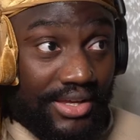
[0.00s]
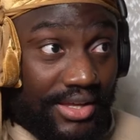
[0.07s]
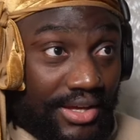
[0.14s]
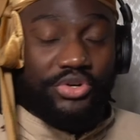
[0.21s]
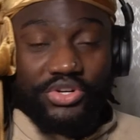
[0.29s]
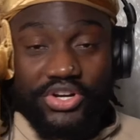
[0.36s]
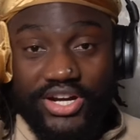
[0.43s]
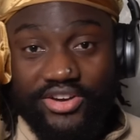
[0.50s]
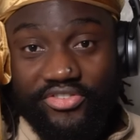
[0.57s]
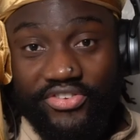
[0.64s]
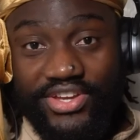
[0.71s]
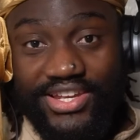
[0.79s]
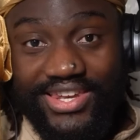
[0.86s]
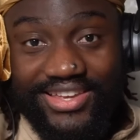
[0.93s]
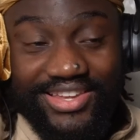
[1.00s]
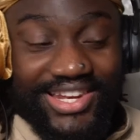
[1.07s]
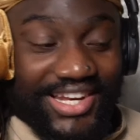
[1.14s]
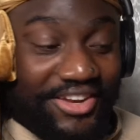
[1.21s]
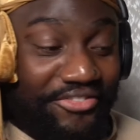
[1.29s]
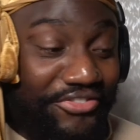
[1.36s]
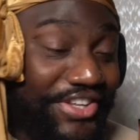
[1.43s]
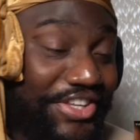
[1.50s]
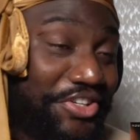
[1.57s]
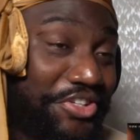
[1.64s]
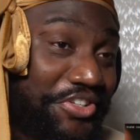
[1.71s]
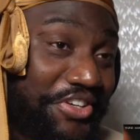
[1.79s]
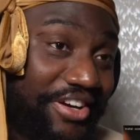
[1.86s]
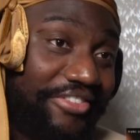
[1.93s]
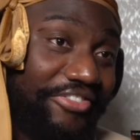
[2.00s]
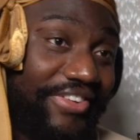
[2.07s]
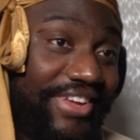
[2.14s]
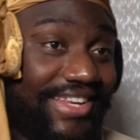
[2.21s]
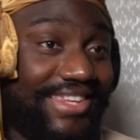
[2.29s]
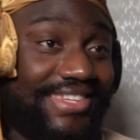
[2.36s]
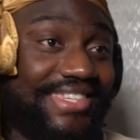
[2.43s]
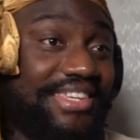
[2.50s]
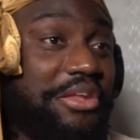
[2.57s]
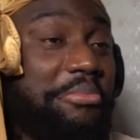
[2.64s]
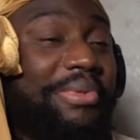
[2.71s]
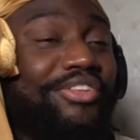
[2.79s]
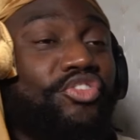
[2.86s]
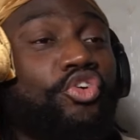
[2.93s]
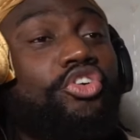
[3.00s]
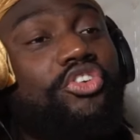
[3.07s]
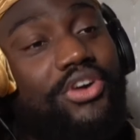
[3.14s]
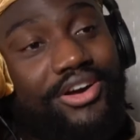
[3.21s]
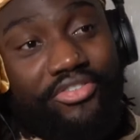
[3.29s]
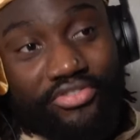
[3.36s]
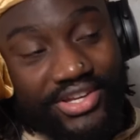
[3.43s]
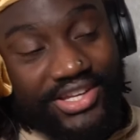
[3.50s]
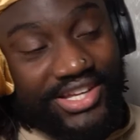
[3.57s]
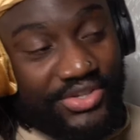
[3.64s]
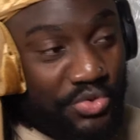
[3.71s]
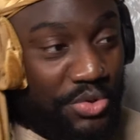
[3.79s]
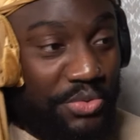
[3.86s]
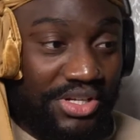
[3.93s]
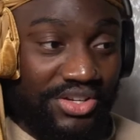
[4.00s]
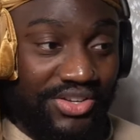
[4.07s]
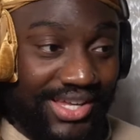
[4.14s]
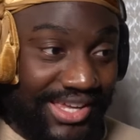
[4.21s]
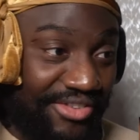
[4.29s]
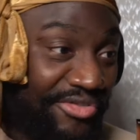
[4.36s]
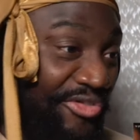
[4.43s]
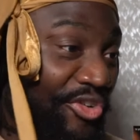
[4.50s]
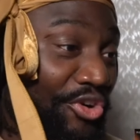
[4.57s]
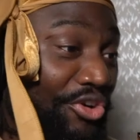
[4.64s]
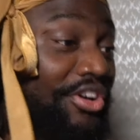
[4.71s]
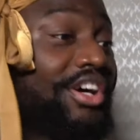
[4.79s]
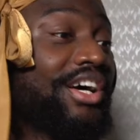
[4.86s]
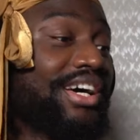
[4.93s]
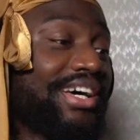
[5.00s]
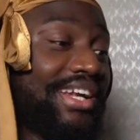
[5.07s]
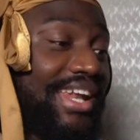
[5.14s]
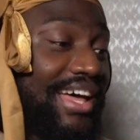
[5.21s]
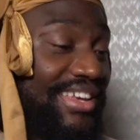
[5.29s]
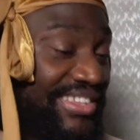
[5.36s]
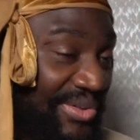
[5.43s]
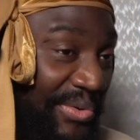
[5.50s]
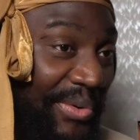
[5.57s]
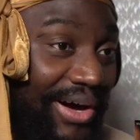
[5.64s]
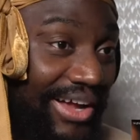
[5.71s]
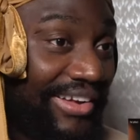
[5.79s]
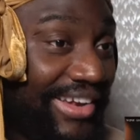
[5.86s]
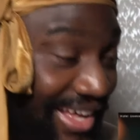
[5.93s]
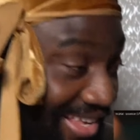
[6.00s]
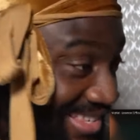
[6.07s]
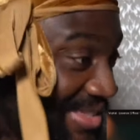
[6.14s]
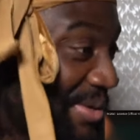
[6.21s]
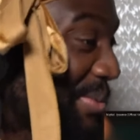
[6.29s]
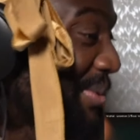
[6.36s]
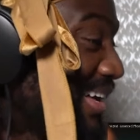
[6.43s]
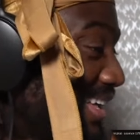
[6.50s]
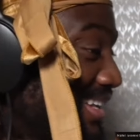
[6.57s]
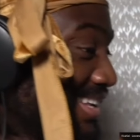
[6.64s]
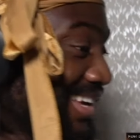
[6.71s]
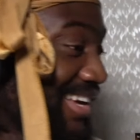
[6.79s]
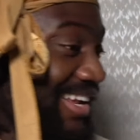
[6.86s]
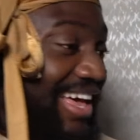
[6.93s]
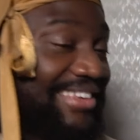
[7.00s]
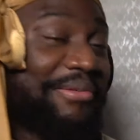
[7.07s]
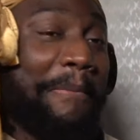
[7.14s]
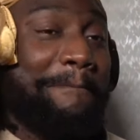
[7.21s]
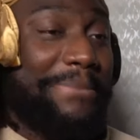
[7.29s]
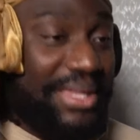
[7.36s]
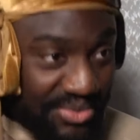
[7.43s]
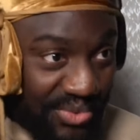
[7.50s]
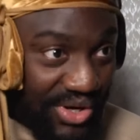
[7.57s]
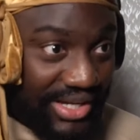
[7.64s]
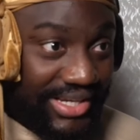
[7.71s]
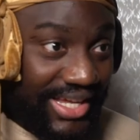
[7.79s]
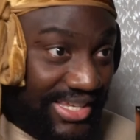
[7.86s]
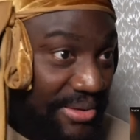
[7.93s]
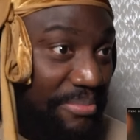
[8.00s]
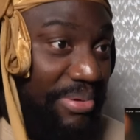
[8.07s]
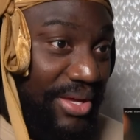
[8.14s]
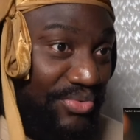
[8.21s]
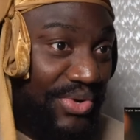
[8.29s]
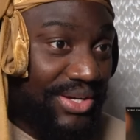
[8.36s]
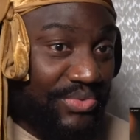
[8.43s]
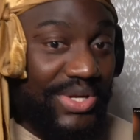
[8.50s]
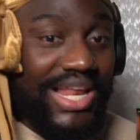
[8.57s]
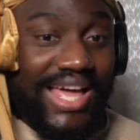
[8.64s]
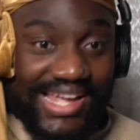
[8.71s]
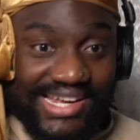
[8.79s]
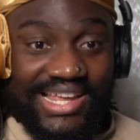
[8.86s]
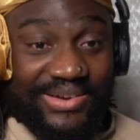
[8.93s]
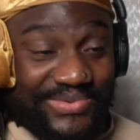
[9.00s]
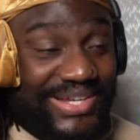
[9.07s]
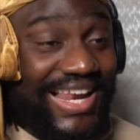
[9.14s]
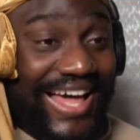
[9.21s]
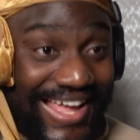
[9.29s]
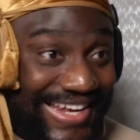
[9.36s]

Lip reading: choreography, the videography, the cinematography, that's what we're looking for. That's the one, that's the word, that's a big one, that's a big one. We like that.